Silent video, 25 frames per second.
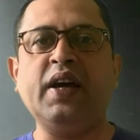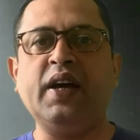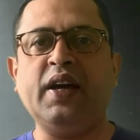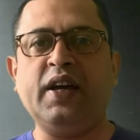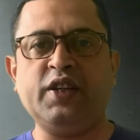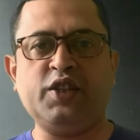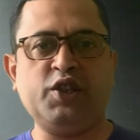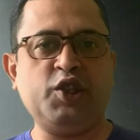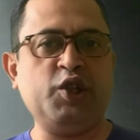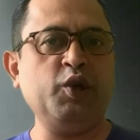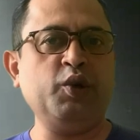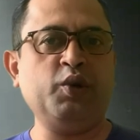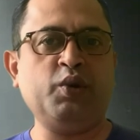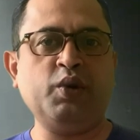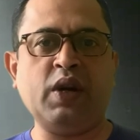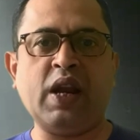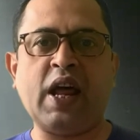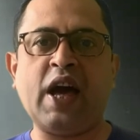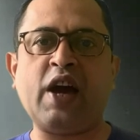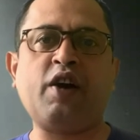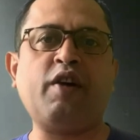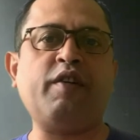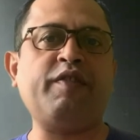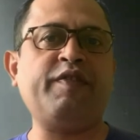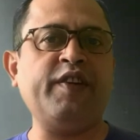is due to
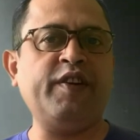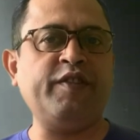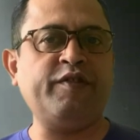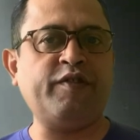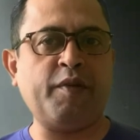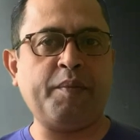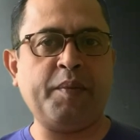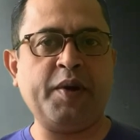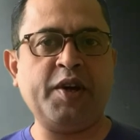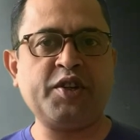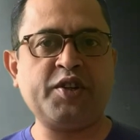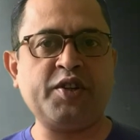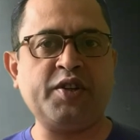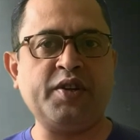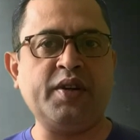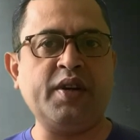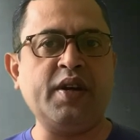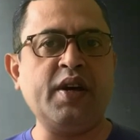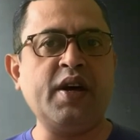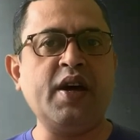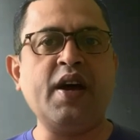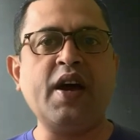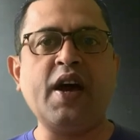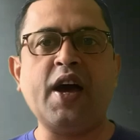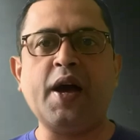lack of information
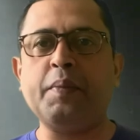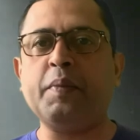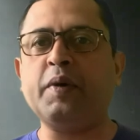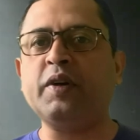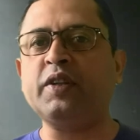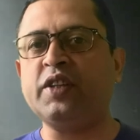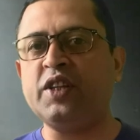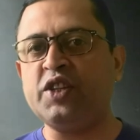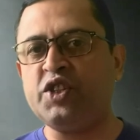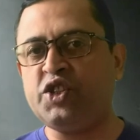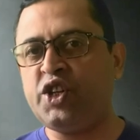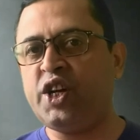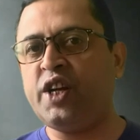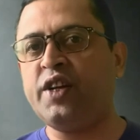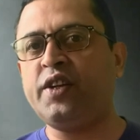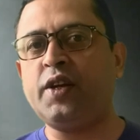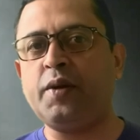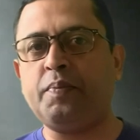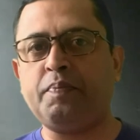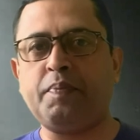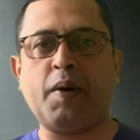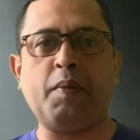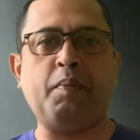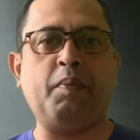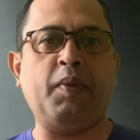among the general
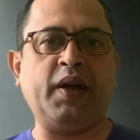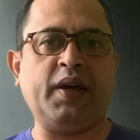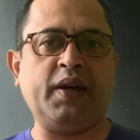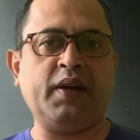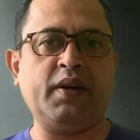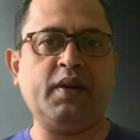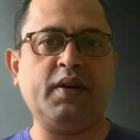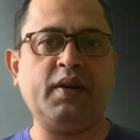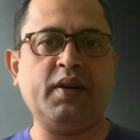public.